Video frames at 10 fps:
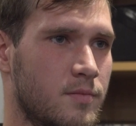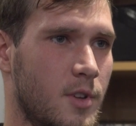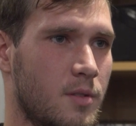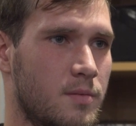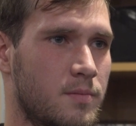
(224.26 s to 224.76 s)
that
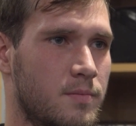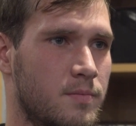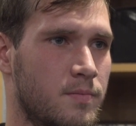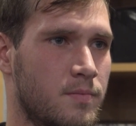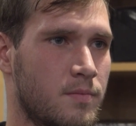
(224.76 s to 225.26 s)
they want you
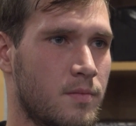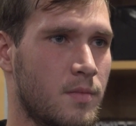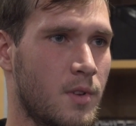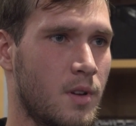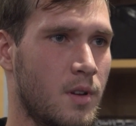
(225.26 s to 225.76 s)
here for the
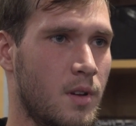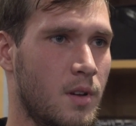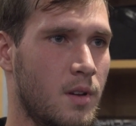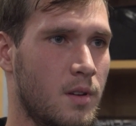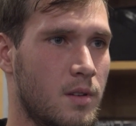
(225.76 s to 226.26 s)
offseason and
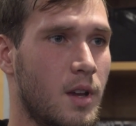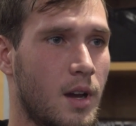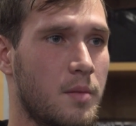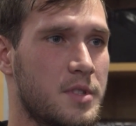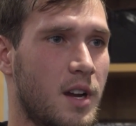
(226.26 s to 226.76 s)
things like that?
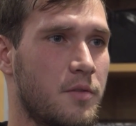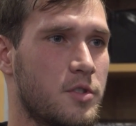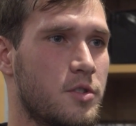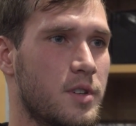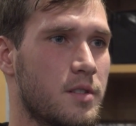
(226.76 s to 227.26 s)
Yeah, I'm signed for
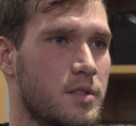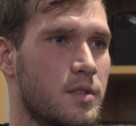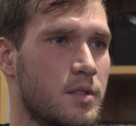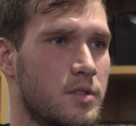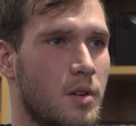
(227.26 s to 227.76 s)
two years,
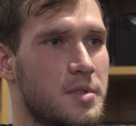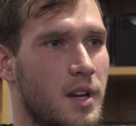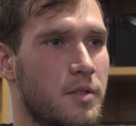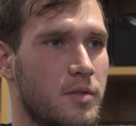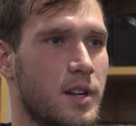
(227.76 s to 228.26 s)
so, so I'm
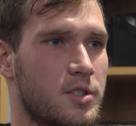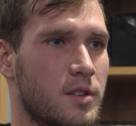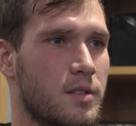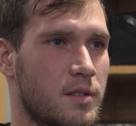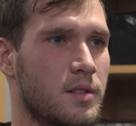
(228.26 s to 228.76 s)
signed through next
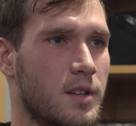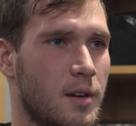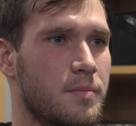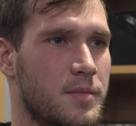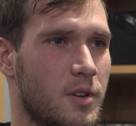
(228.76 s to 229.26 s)
year.
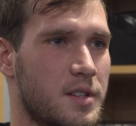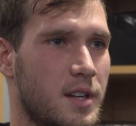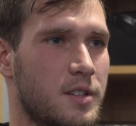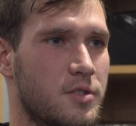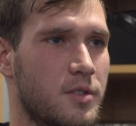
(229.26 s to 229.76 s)
Yep, so I
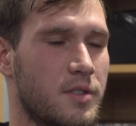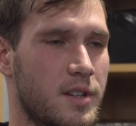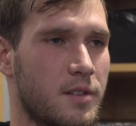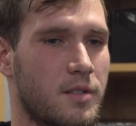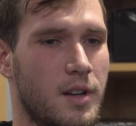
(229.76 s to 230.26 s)
signed a two-year
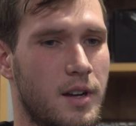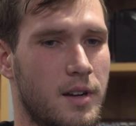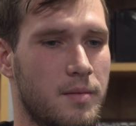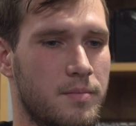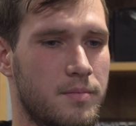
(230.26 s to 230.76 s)

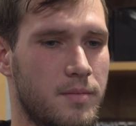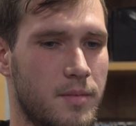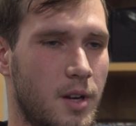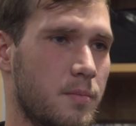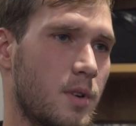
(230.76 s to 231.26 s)
deal
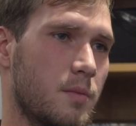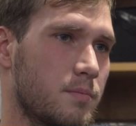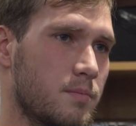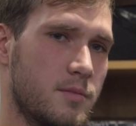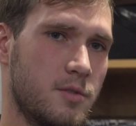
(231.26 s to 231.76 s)
uh, a,
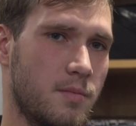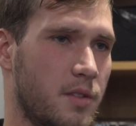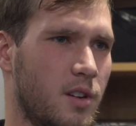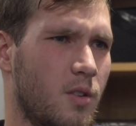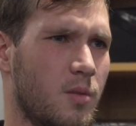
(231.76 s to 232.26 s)
a,
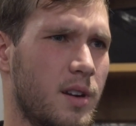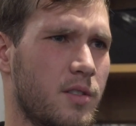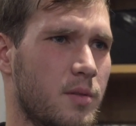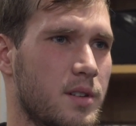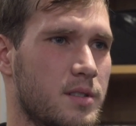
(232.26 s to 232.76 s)
month ago or
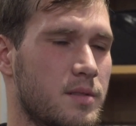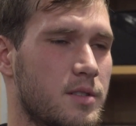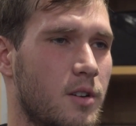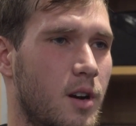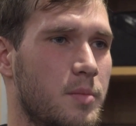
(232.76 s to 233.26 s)
whatever it was,
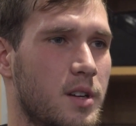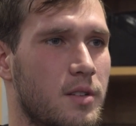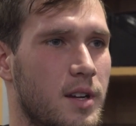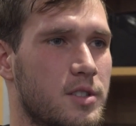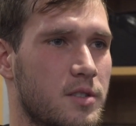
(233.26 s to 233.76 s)
so I'll be
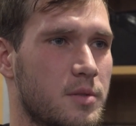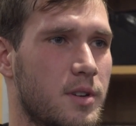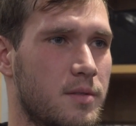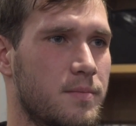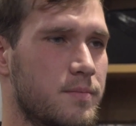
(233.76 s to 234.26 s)
here next year as
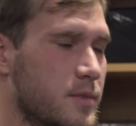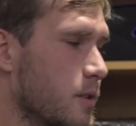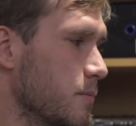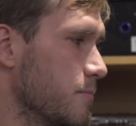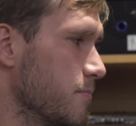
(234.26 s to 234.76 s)
well. What do
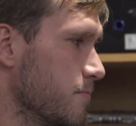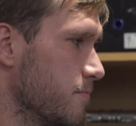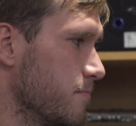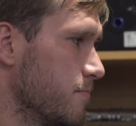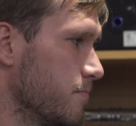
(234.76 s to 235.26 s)
you so. think is
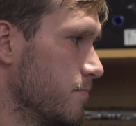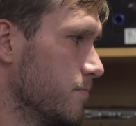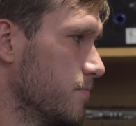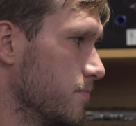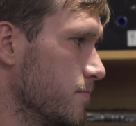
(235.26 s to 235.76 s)
your
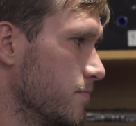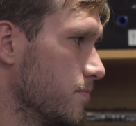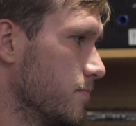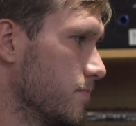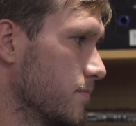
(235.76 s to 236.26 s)
strength as a
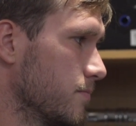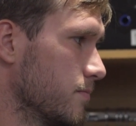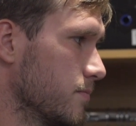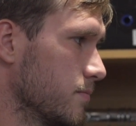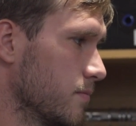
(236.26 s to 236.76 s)
quarterback? Is
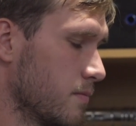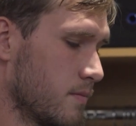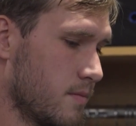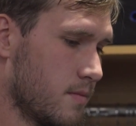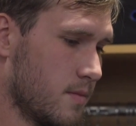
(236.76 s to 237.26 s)
it
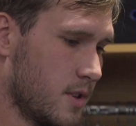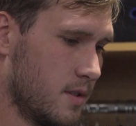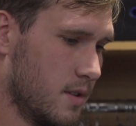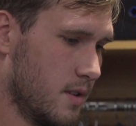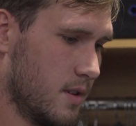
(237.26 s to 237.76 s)
mobility,
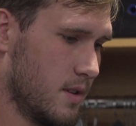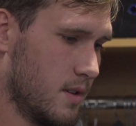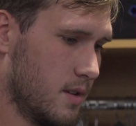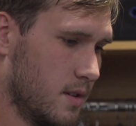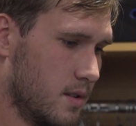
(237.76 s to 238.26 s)
your
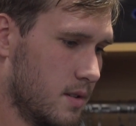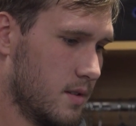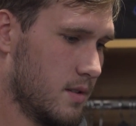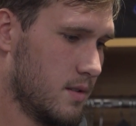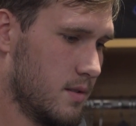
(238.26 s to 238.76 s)
ability to read
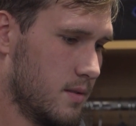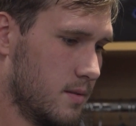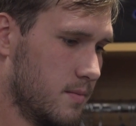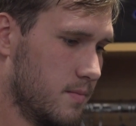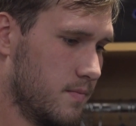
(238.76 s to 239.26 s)
defense,
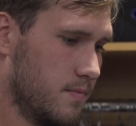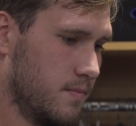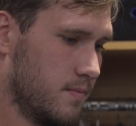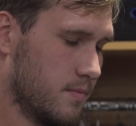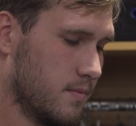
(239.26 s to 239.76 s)
your
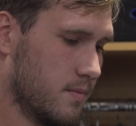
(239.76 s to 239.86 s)
arm? We, I